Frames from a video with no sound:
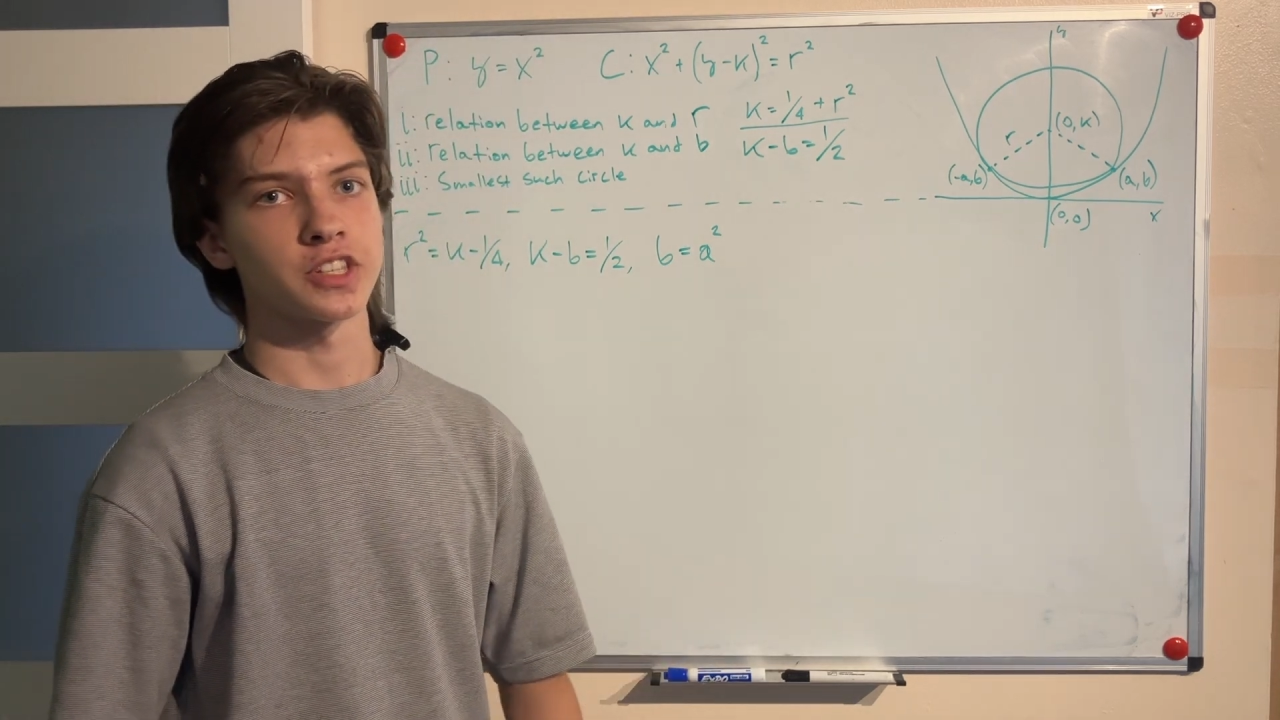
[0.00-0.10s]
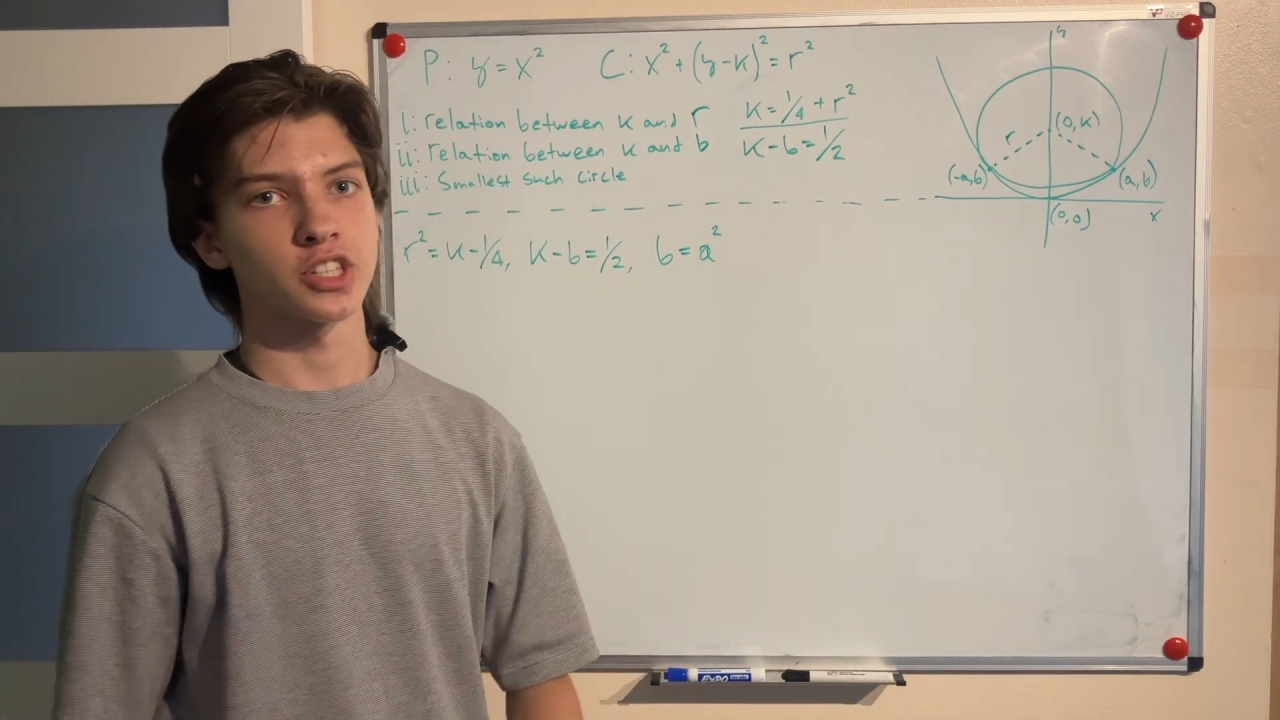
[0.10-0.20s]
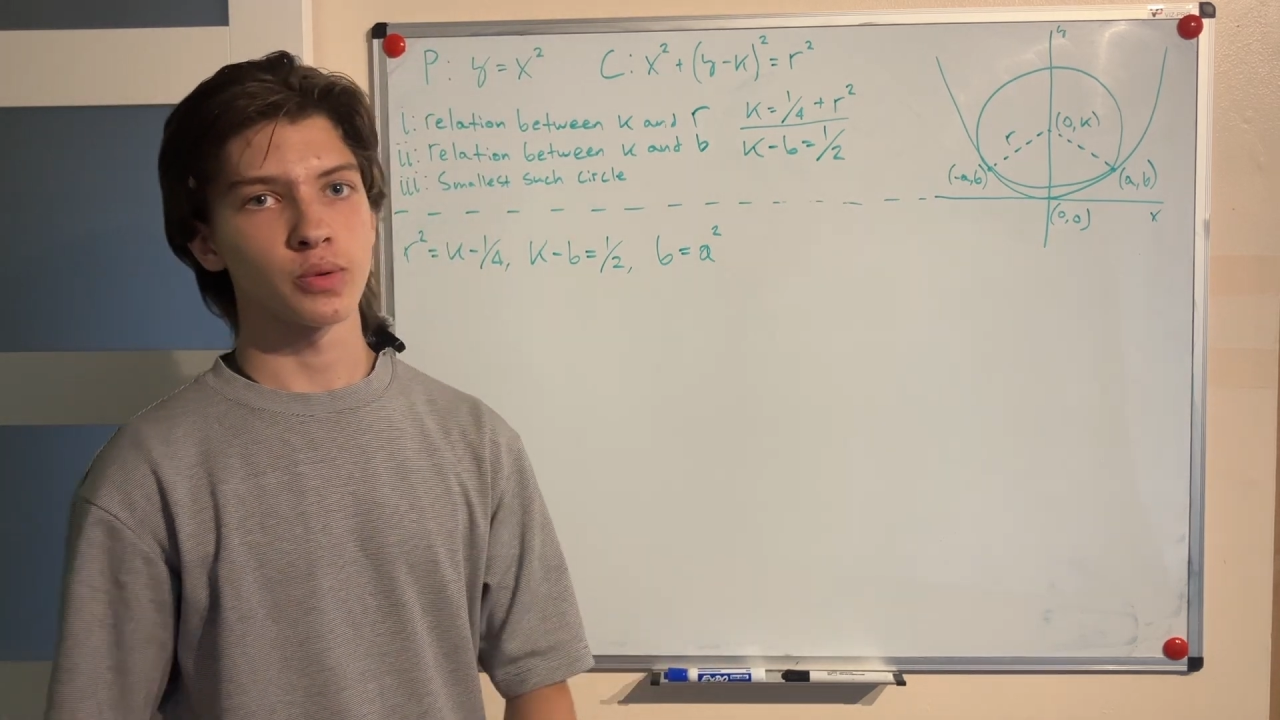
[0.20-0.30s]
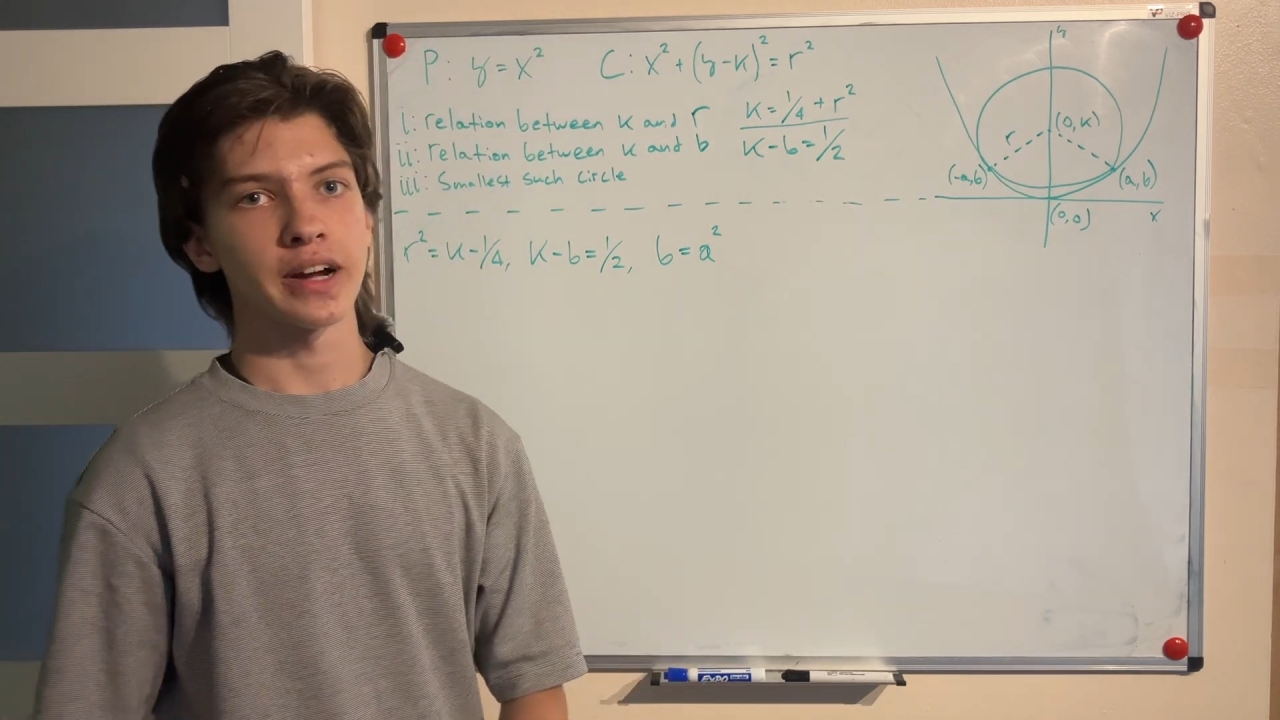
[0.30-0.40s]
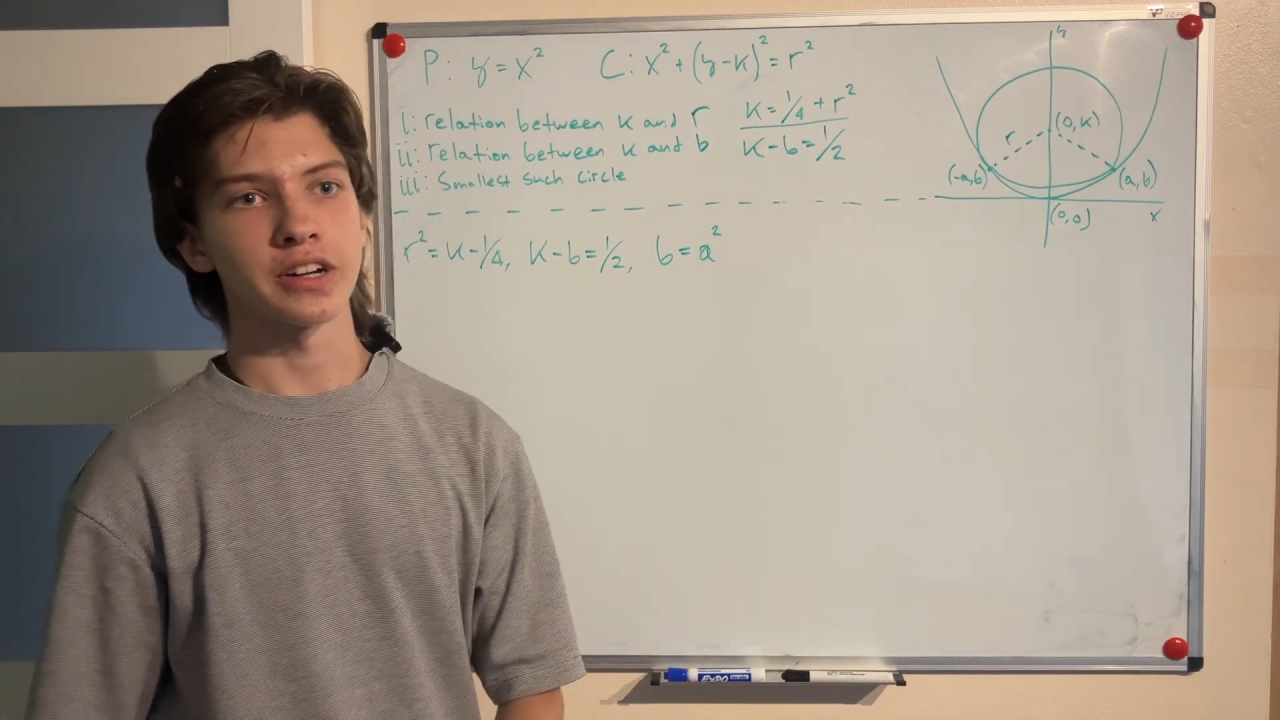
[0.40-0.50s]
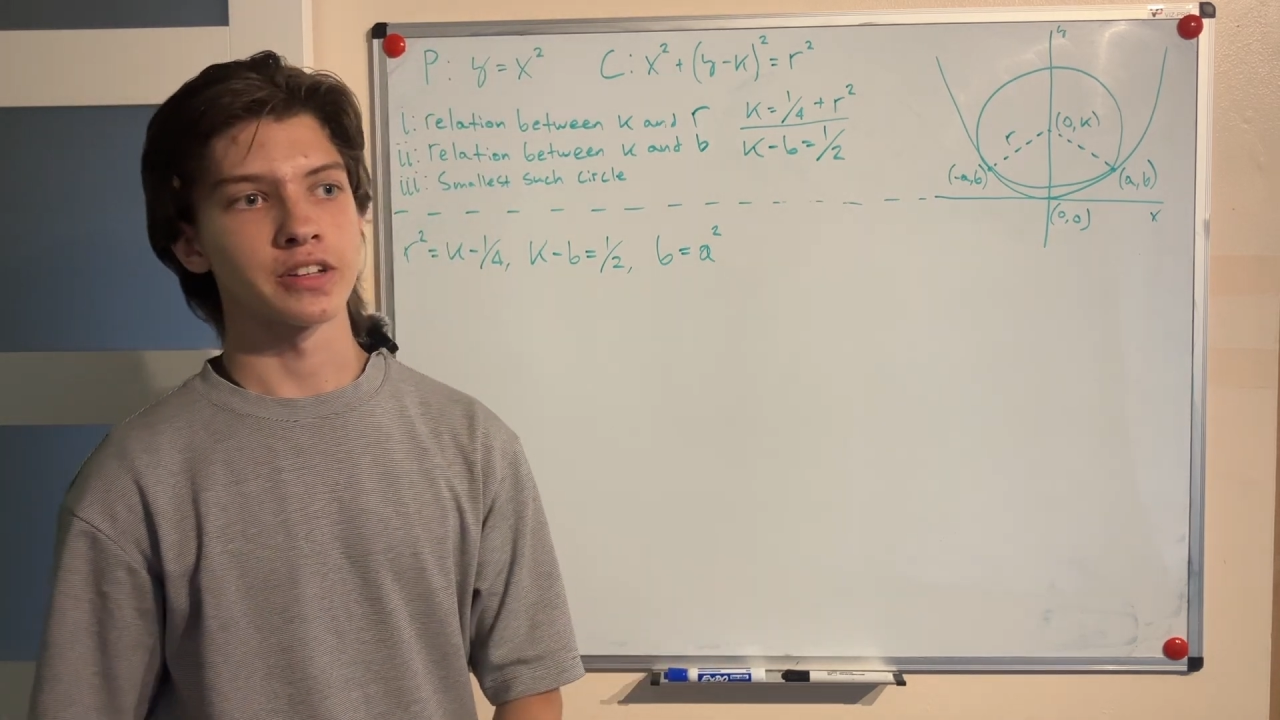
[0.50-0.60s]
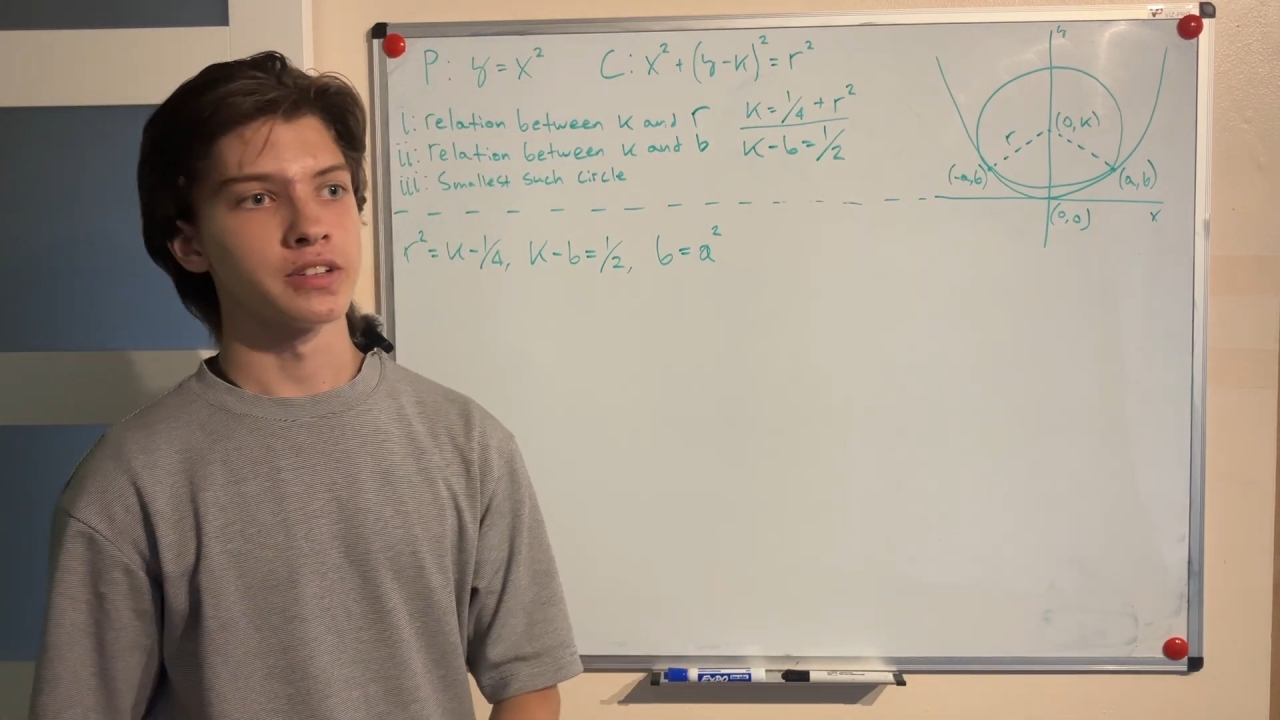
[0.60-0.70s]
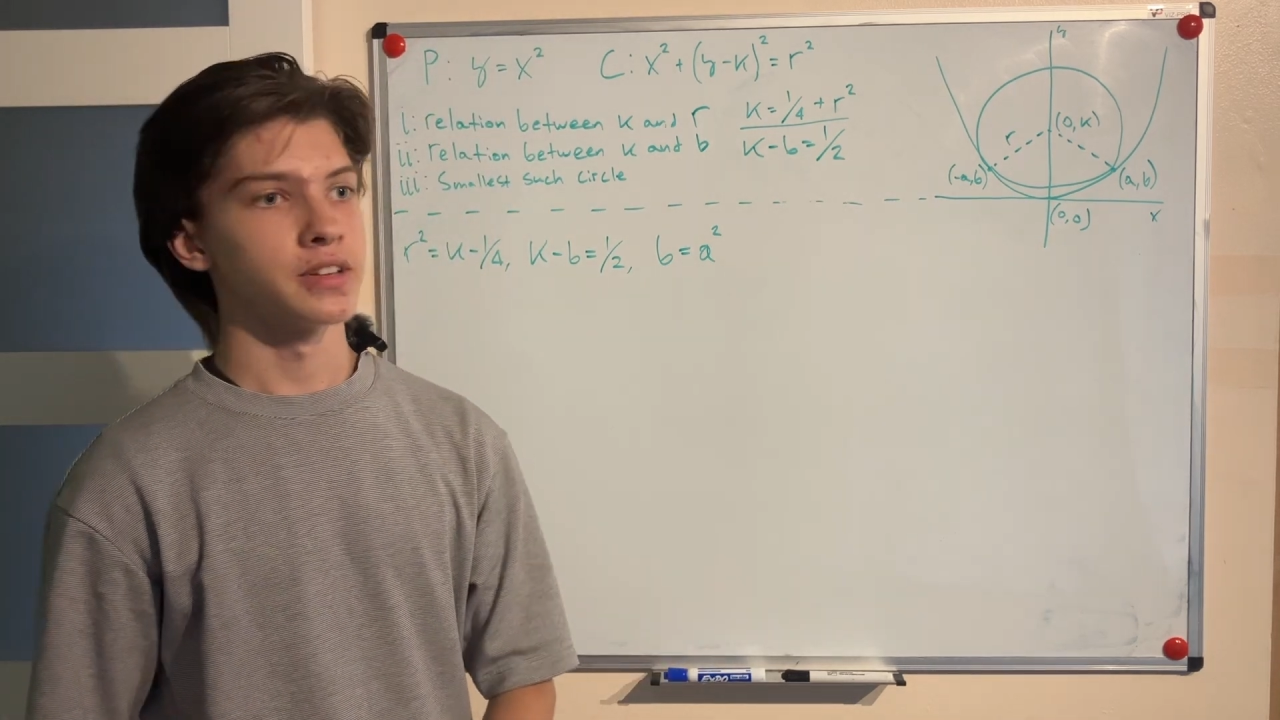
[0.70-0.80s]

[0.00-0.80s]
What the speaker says: squared